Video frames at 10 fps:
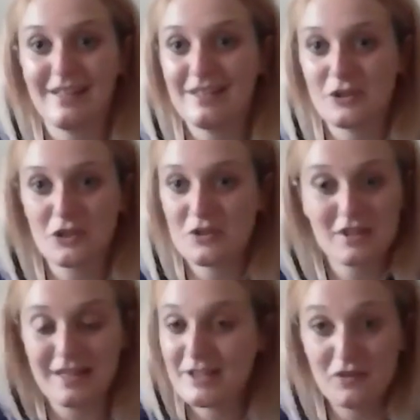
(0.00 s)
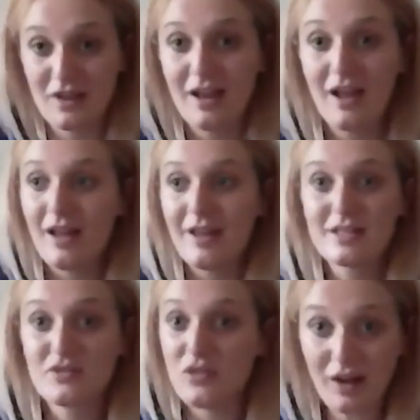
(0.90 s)

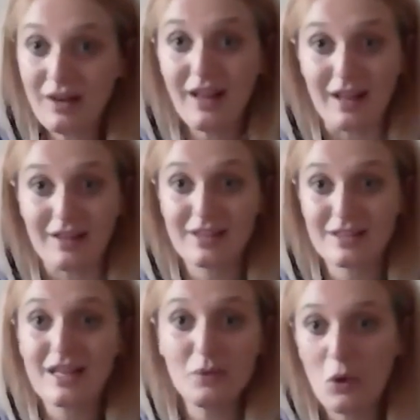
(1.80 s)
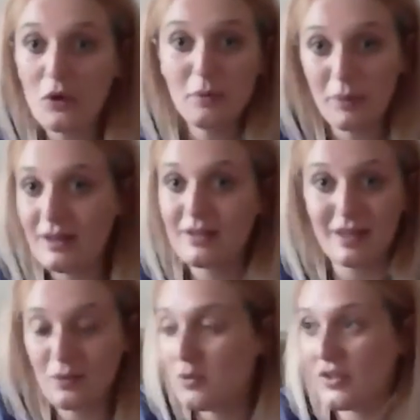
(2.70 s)
It's funny, because they want to be
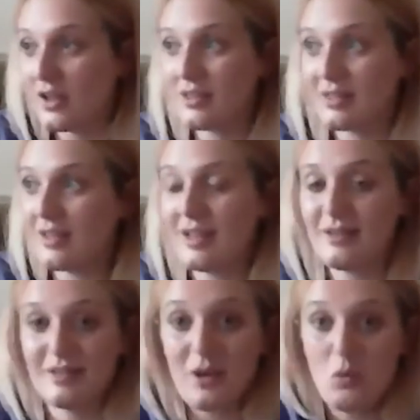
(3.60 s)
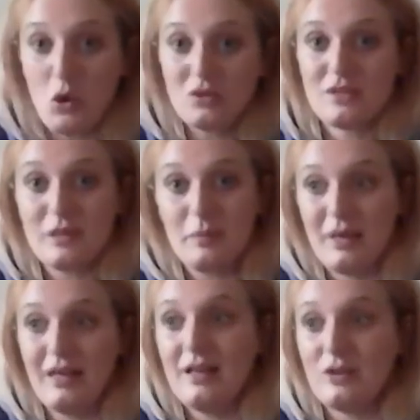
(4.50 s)
they want to
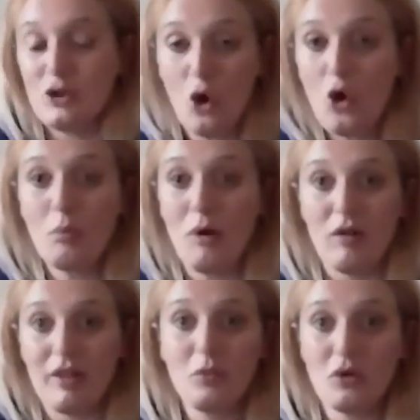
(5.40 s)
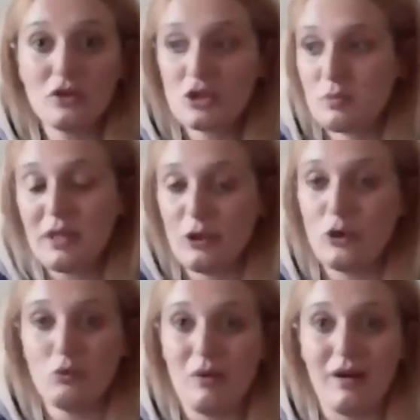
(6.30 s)
be normal. They want to just be
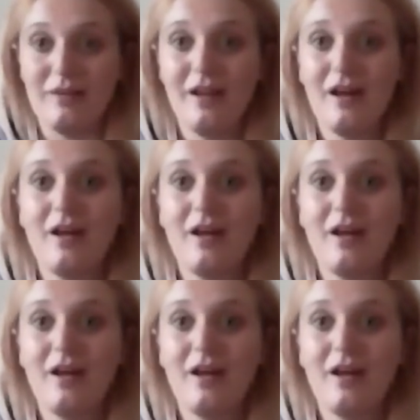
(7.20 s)
human.